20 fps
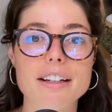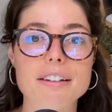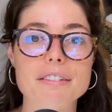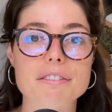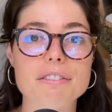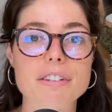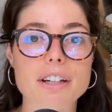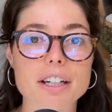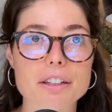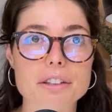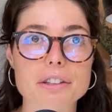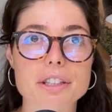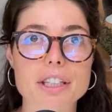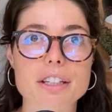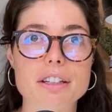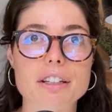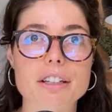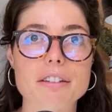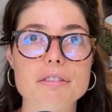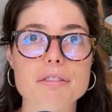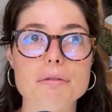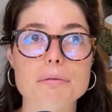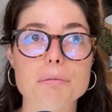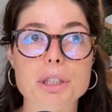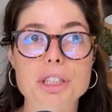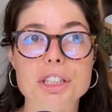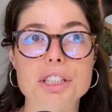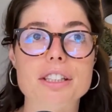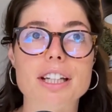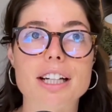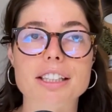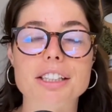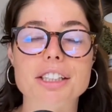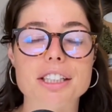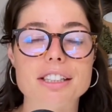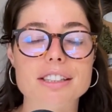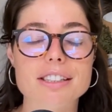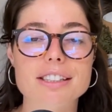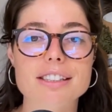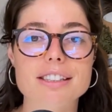very, which then
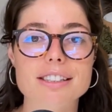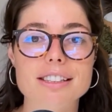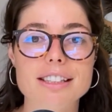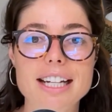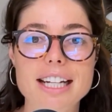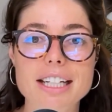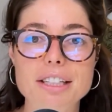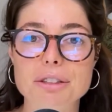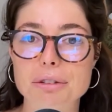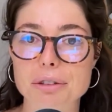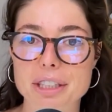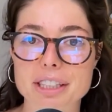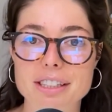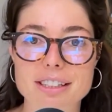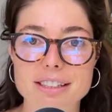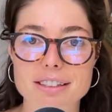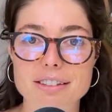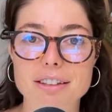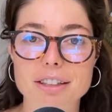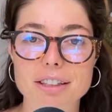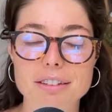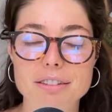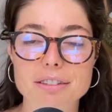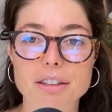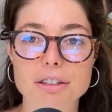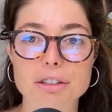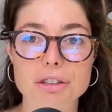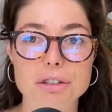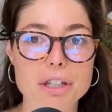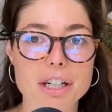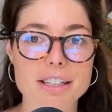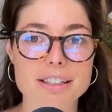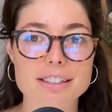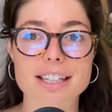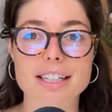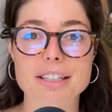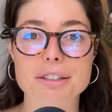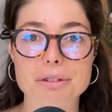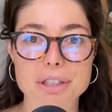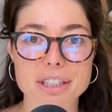just increases our stress,
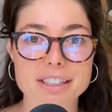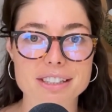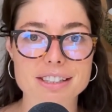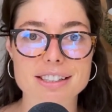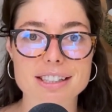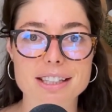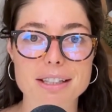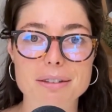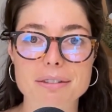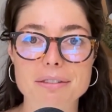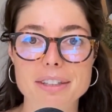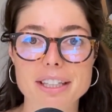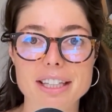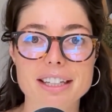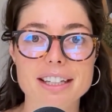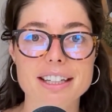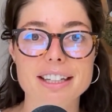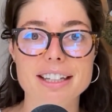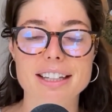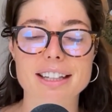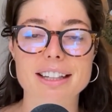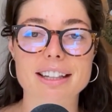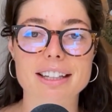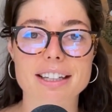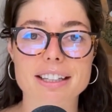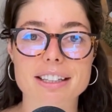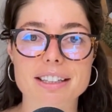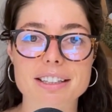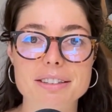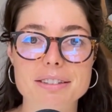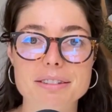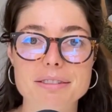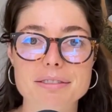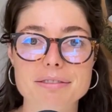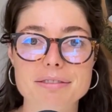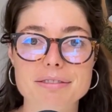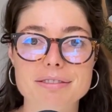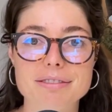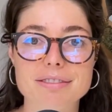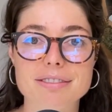increases the
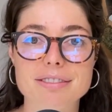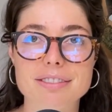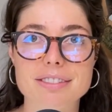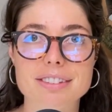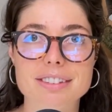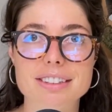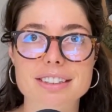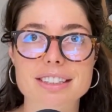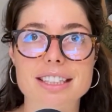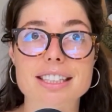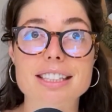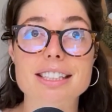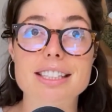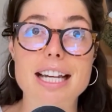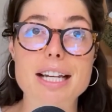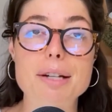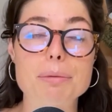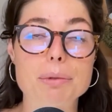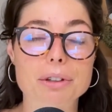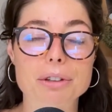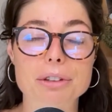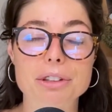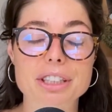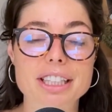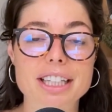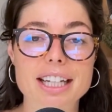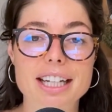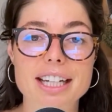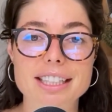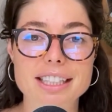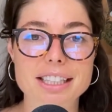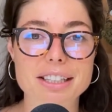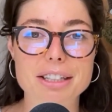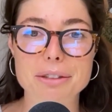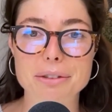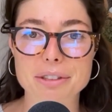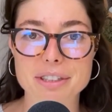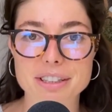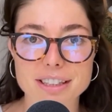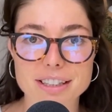the state we're already in.
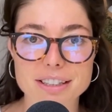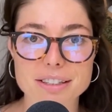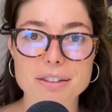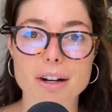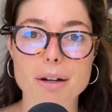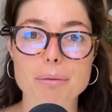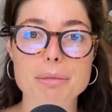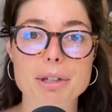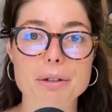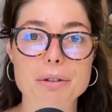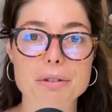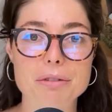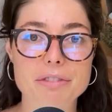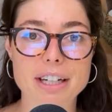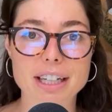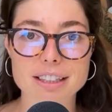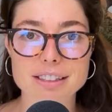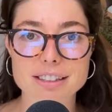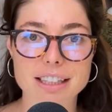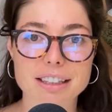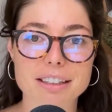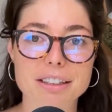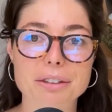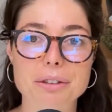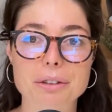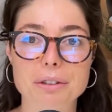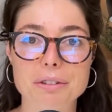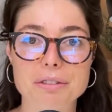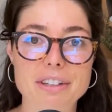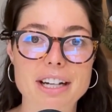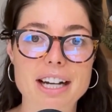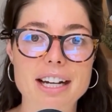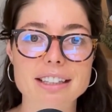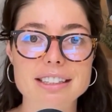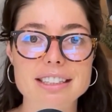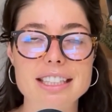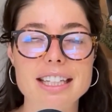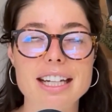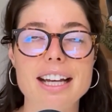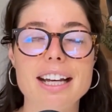It's this domino effect, cyclical
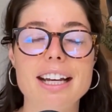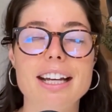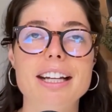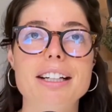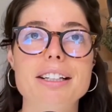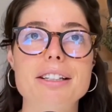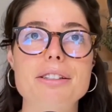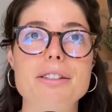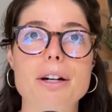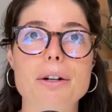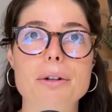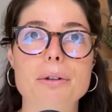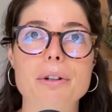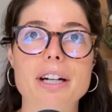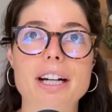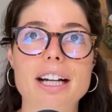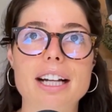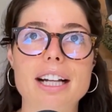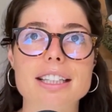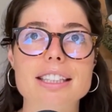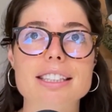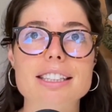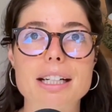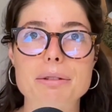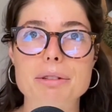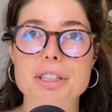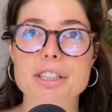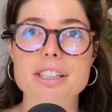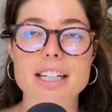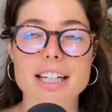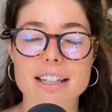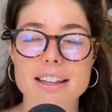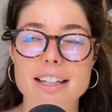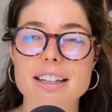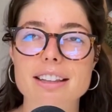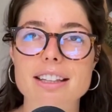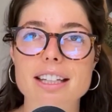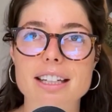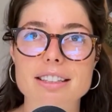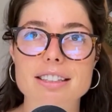effect. So, because I
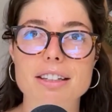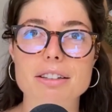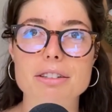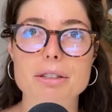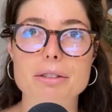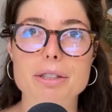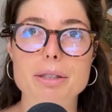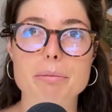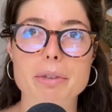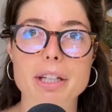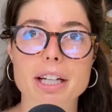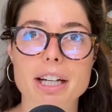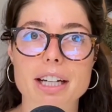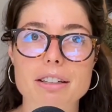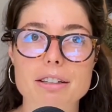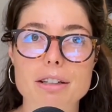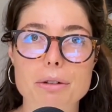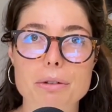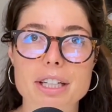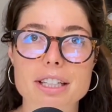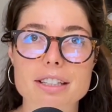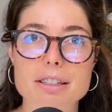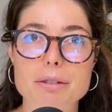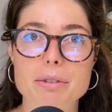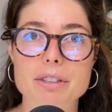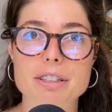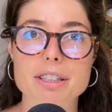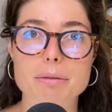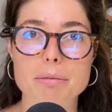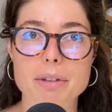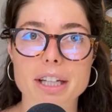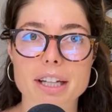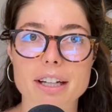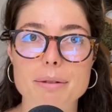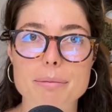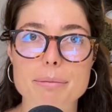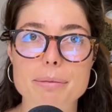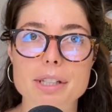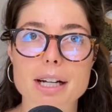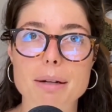think that's also something I notice when something
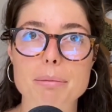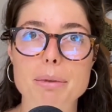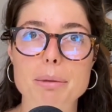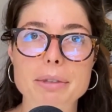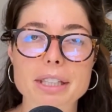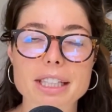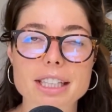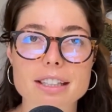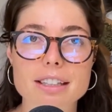comes up. I'm